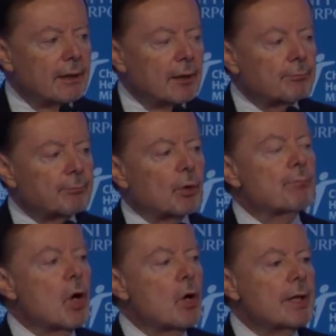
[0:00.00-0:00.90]

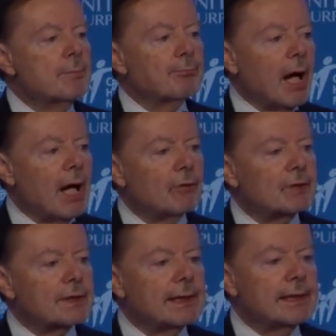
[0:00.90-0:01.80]
promoting
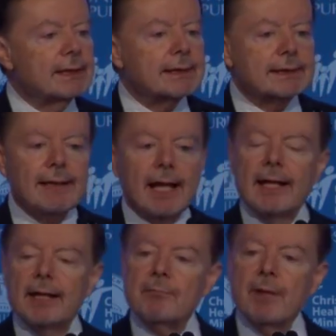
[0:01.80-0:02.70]
policies that
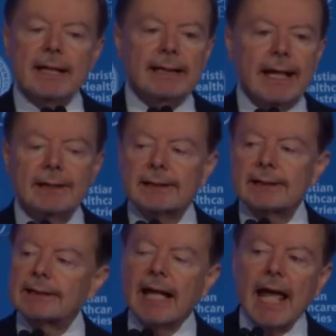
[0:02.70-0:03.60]
in many
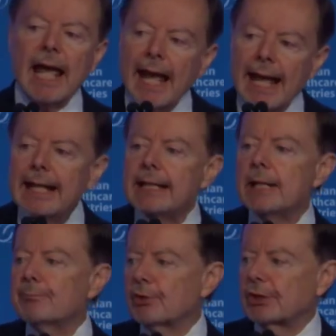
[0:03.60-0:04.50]
cases
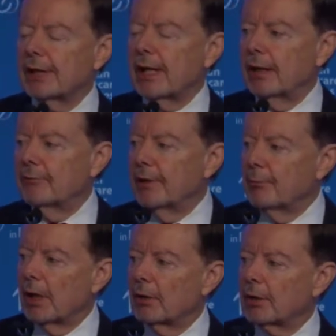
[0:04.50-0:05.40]
80% of the
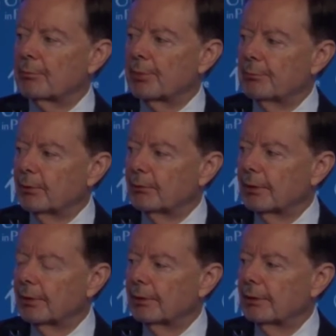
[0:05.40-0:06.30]
American people
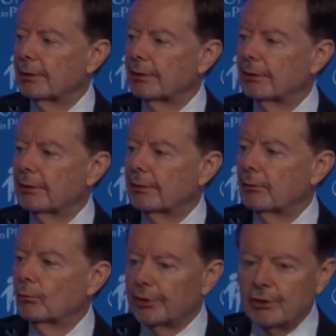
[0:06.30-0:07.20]

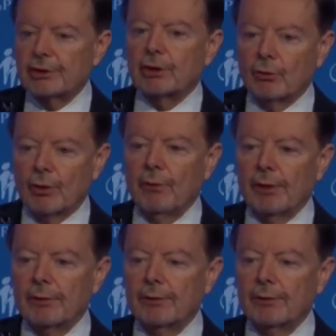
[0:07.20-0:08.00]
would disagree with.